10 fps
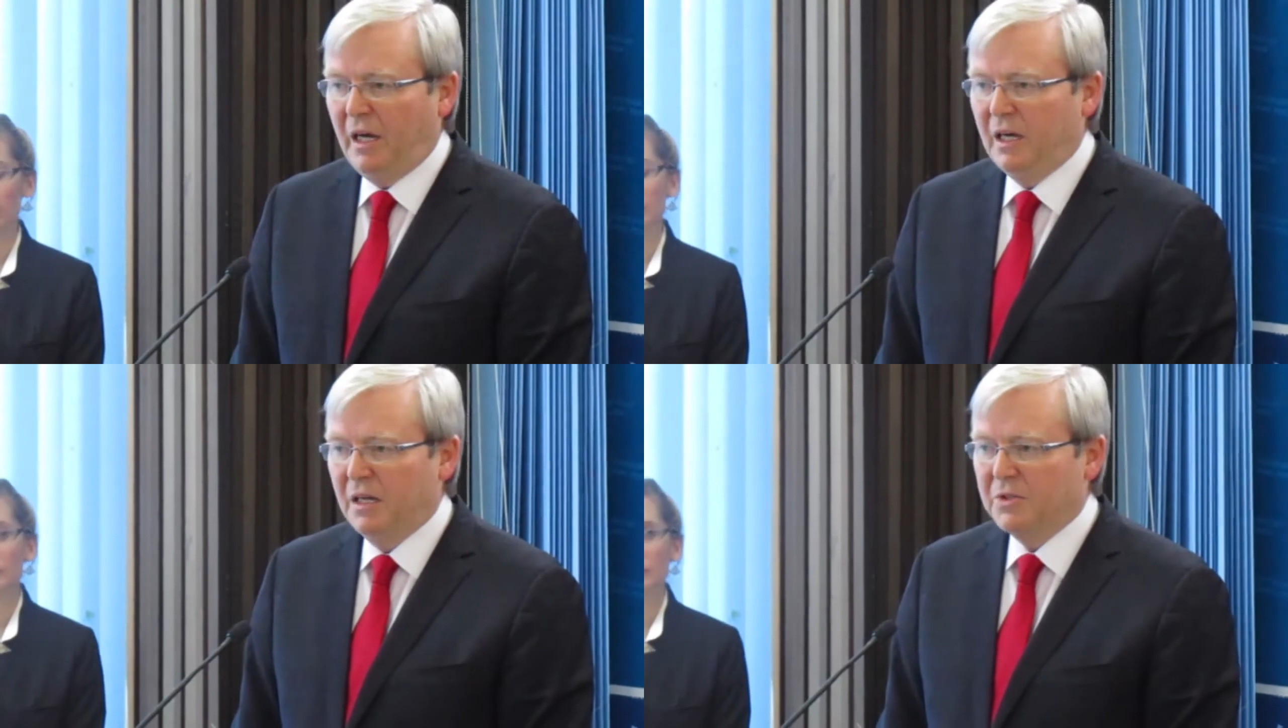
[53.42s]

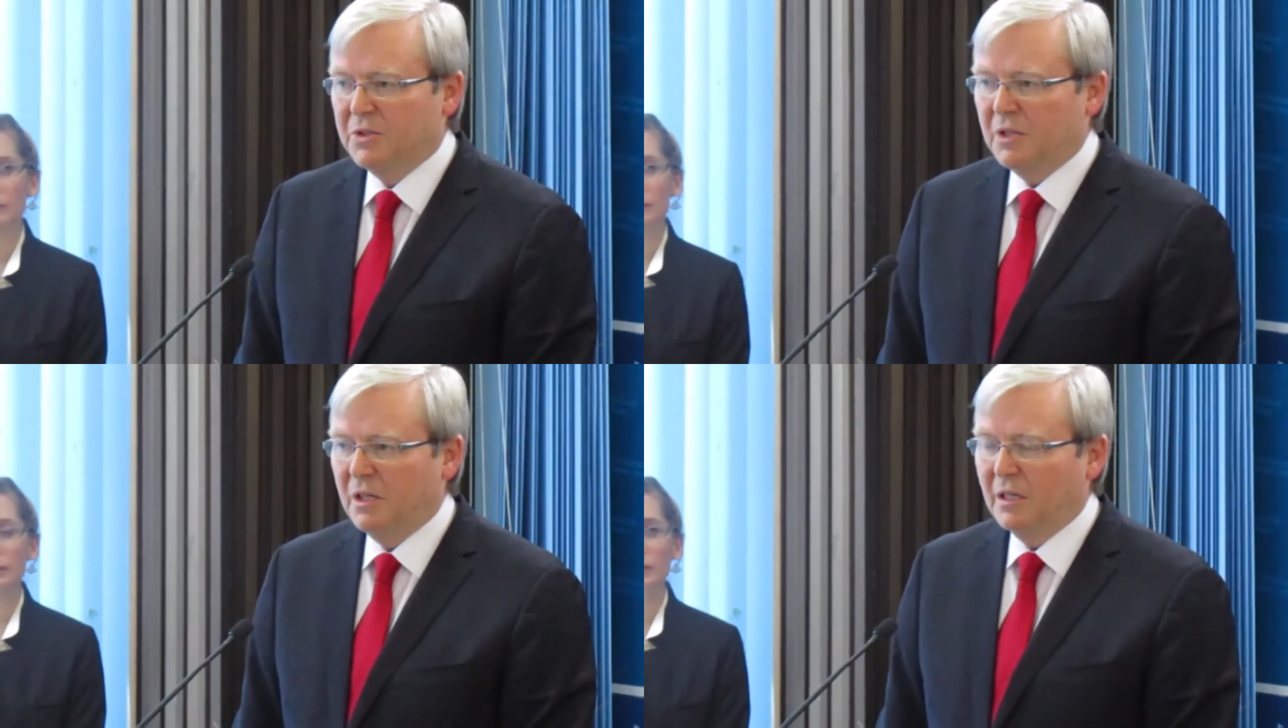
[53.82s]

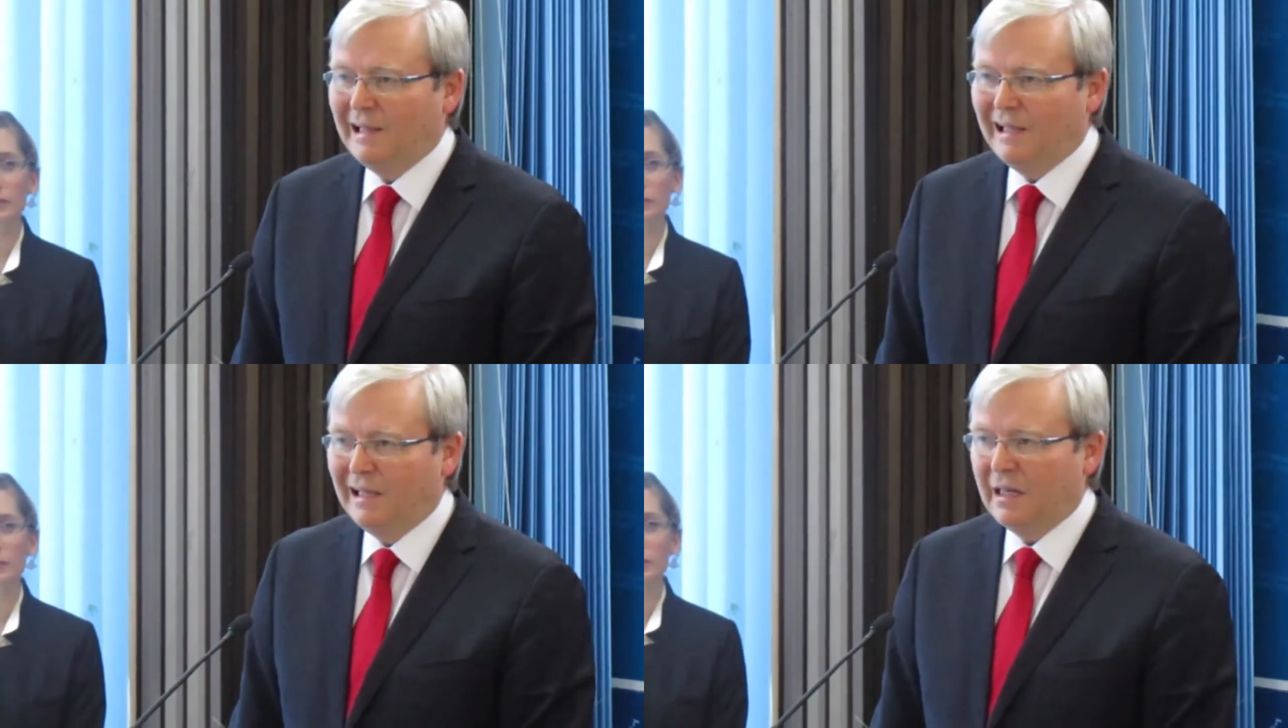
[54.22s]
has
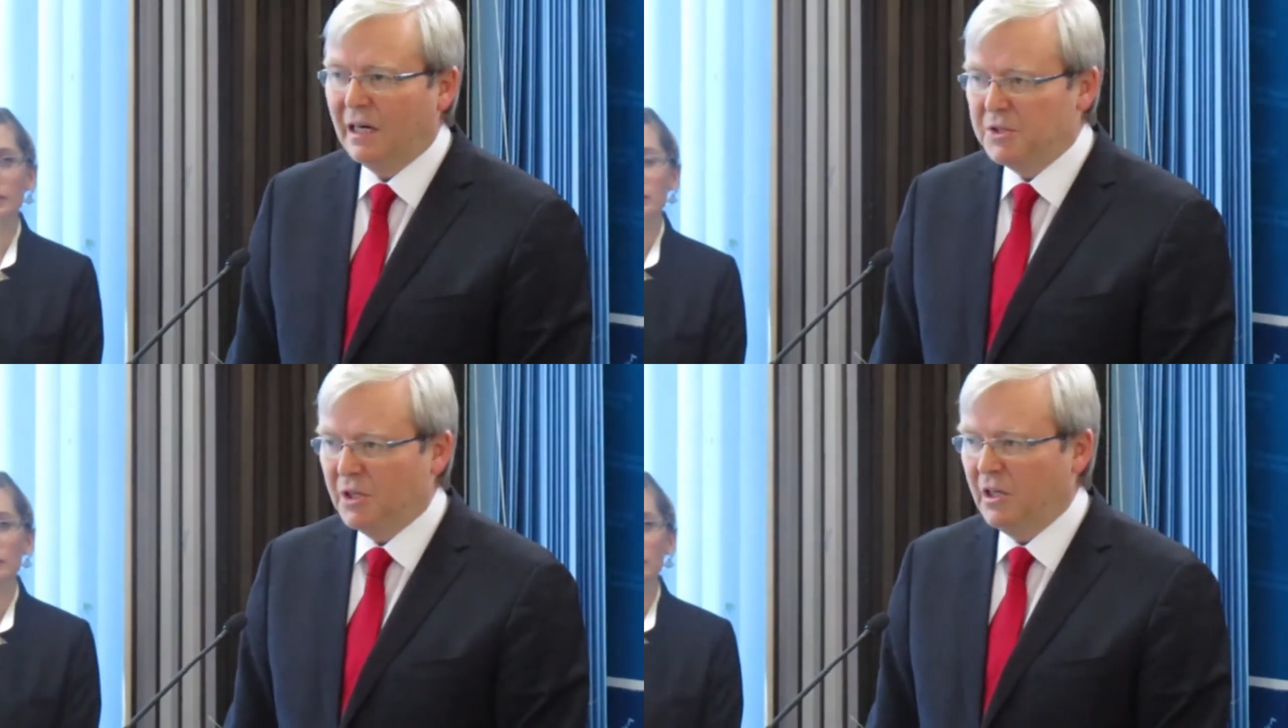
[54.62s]
clearly
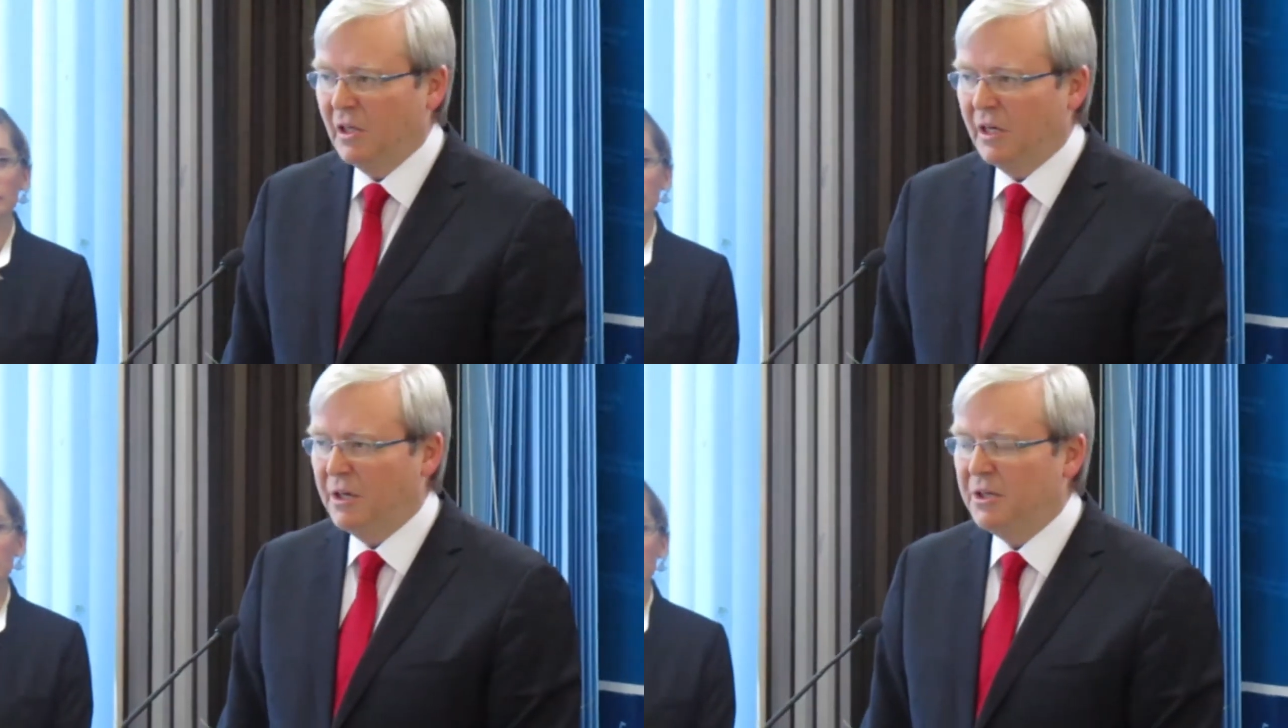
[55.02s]

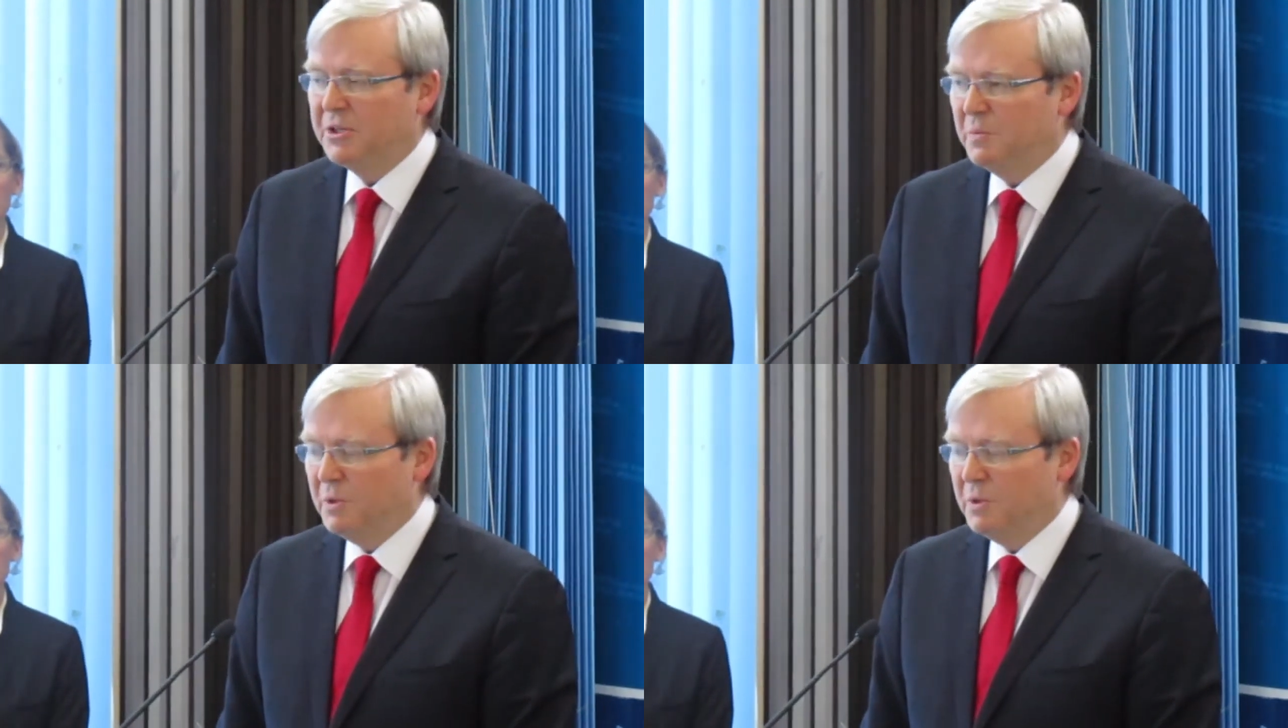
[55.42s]
articulated its